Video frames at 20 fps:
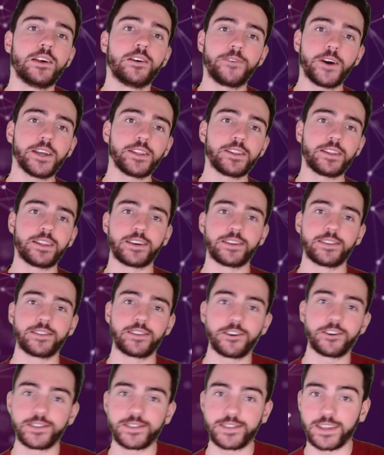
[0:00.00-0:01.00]
Finally,
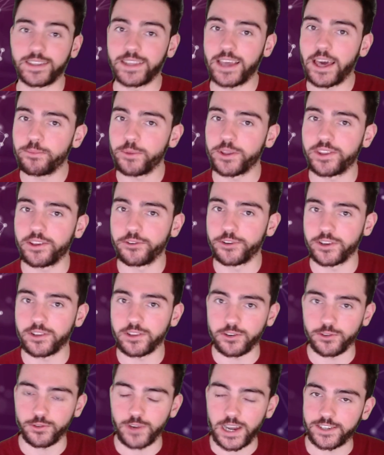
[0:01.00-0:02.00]
there is the dead
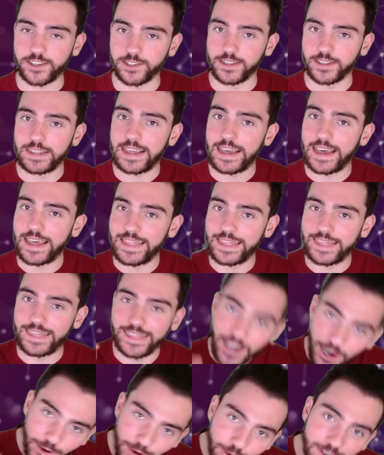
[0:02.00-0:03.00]
material correction,
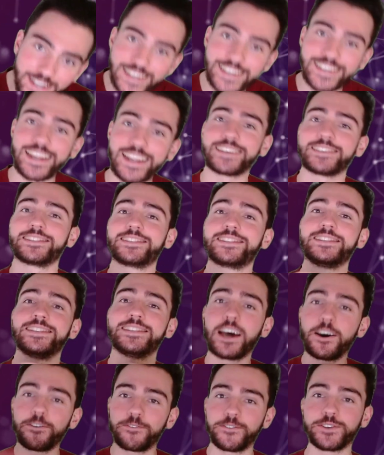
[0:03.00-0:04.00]
and no, it has
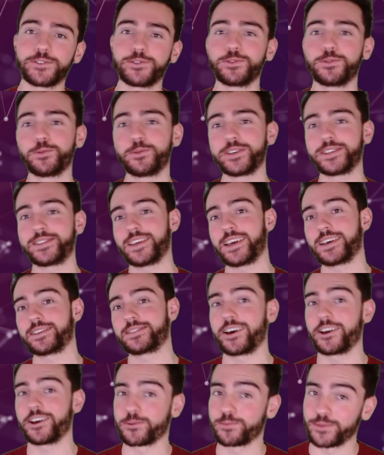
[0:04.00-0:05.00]
nothing to do with
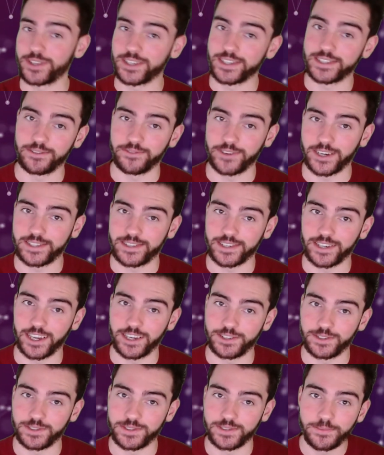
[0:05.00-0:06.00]
CSI or police
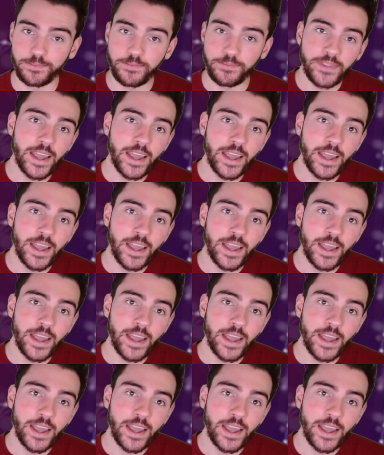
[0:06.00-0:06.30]
investigations.